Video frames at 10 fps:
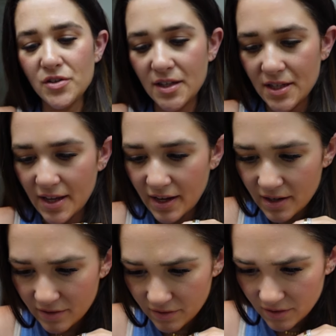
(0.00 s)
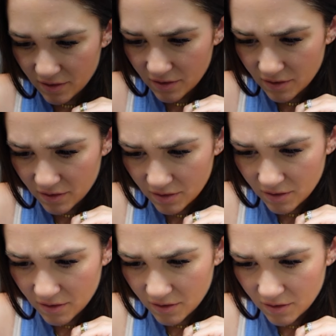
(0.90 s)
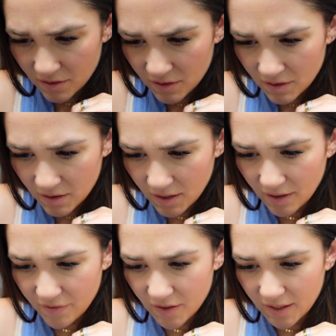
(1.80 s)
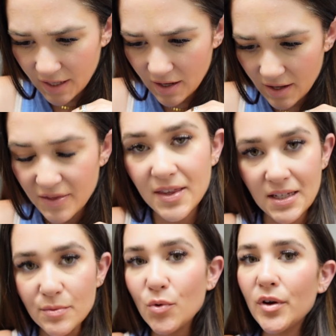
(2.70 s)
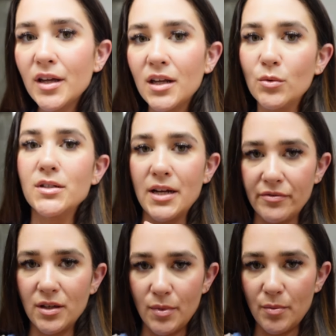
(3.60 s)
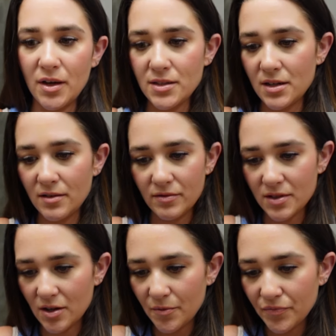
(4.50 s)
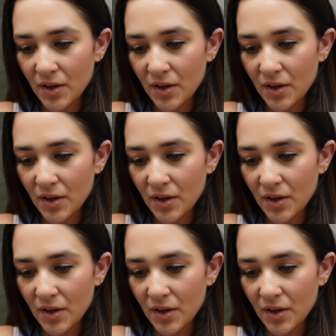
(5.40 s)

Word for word: sure that's a negative. And I feel like at this point, it would definitely be positive. So,